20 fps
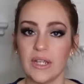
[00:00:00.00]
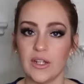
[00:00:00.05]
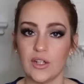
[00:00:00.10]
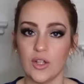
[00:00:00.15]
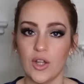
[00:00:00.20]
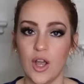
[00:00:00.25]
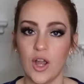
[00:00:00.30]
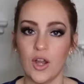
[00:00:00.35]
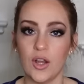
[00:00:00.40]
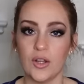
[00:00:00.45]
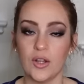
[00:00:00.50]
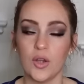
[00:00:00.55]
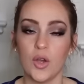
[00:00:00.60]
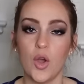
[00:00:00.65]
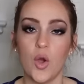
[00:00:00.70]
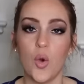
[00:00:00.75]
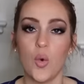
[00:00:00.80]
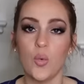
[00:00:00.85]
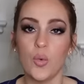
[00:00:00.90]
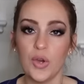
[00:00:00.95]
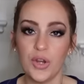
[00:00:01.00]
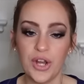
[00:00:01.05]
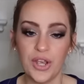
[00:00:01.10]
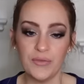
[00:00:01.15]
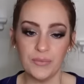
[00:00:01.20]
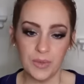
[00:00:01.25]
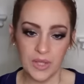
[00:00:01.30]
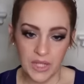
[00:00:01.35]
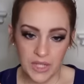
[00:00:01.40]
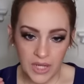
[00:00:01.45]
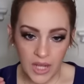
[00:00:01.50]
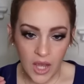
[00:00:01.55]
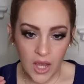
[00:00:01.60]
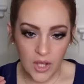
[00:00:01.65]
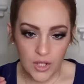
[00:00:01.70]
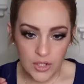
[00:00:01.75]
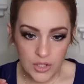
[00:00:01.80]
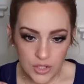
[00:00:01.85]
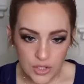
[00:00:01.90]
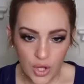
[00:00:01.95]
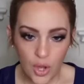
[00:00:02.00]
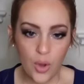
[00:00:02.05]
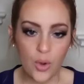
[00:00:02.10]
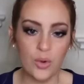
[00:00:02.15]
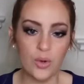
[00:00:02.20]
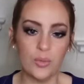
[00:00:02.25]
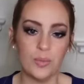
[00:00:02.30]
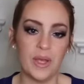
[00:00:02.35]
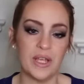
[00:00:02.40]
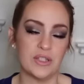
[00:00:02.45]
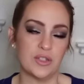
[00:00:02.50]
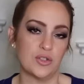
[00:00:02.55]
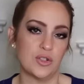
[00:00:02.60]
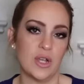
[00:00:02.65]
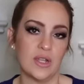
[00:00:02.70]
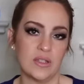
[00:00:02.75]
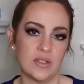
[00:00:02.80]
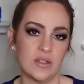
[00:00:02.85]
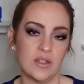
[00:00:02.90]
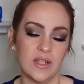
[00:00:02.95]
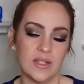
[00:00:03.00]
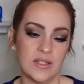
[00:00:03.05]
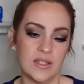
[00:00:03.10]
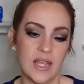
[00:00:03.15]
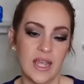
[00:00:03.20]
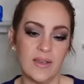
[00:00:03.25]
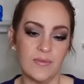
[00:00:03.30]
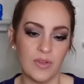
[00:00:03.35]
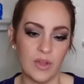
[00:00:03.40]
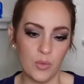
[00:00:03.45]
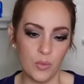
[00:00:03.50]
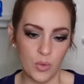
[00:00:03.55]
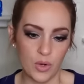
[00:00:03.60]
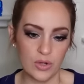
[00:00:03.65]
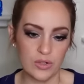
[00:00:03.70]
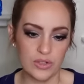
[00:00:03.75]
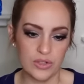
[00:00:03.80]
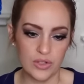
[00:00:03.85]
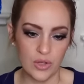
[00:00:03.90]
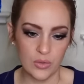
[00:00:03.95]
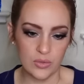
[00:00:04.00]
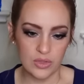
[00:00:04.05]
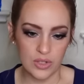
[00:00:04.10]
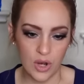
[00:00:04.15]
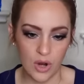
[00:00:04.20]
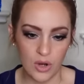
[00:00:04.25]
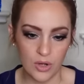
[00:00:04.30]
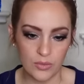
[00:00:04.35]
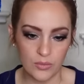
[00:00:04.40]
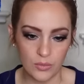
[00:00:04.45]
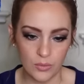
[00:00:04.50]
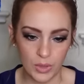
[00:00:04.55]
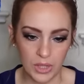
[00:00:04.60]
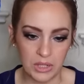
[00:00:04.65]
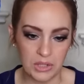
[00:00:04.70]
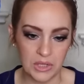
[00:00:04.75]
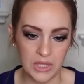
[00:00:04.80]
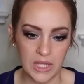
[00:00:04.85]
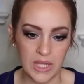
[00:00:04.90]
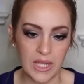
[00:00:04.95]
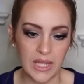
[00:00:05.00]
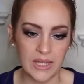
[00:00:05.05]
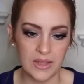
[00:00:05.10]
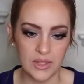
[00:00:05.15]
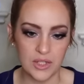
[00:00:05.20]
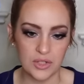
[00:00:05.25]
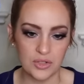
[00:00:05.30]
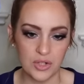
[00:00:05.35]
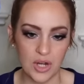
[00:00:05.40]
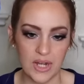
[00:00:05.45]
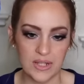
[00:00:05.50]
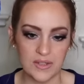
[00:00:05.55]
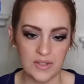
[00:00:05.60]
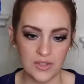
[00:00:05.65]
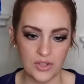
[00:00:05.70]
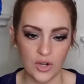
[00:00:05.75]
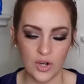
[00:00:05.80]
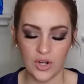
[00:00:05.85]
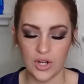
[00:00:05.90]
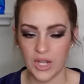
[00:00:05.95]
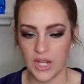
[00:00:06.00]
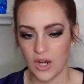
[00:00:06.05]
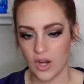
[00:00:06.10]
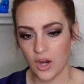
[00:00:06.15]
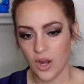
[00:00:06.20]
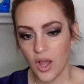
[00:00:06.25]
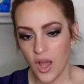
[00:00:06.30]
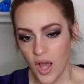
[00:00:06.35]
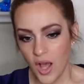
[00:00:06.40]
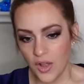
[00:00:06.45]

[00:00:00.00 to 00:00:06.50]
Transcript: Clark would have been total best dress list if it weren't so darn wrinkly in the dress skirt here.